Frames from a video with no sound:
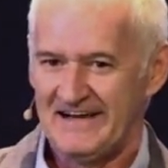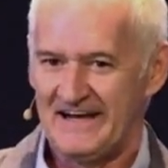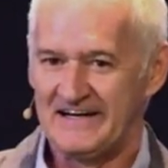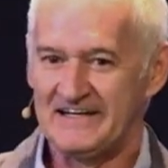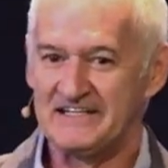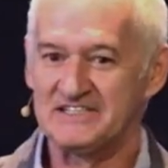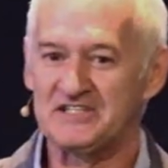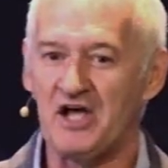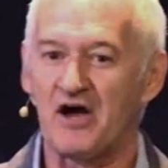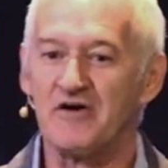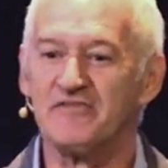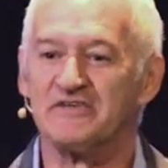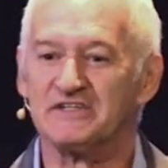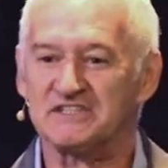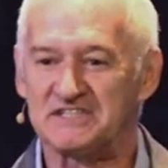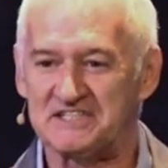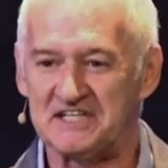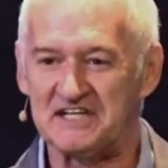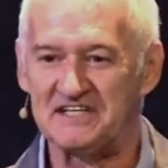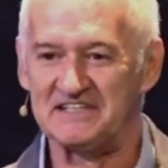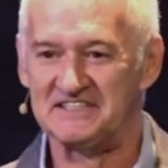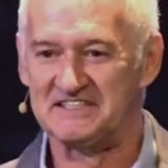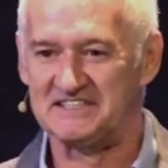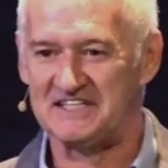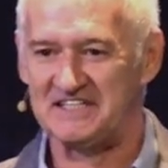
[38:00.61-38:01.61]
And his
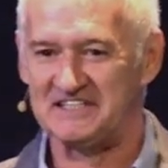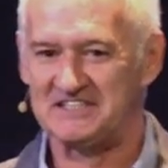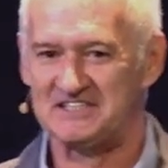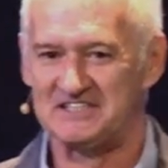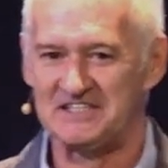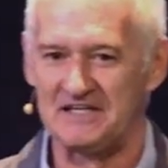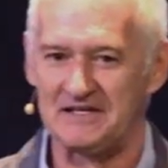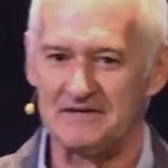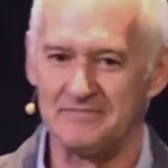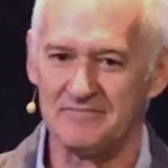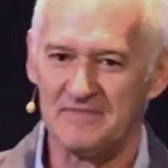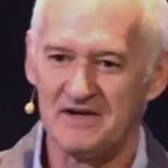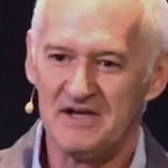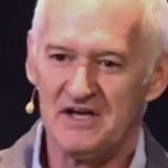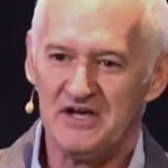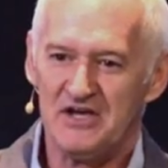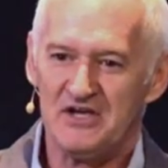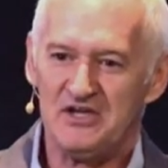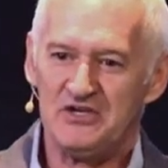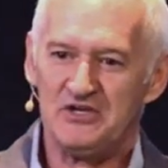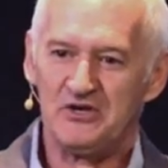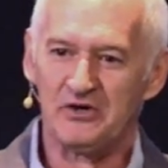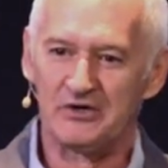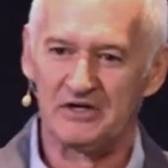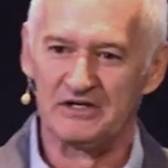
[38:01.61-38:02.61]
overseer says to him,
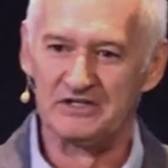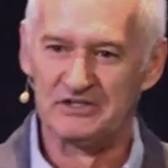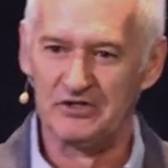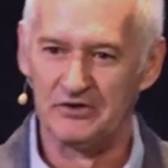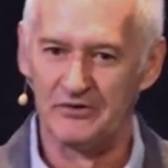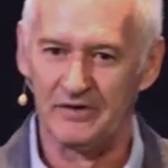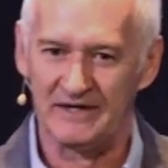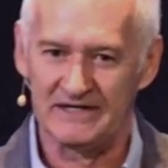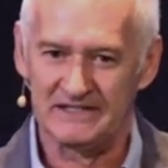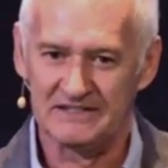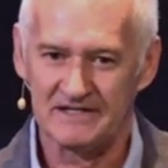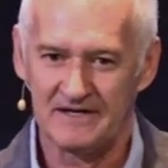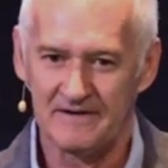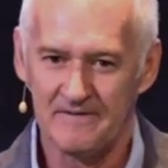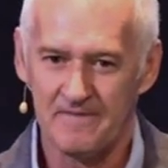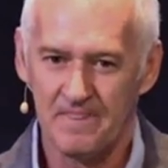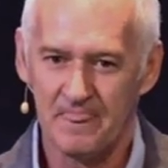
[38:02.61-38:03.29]
You can do it.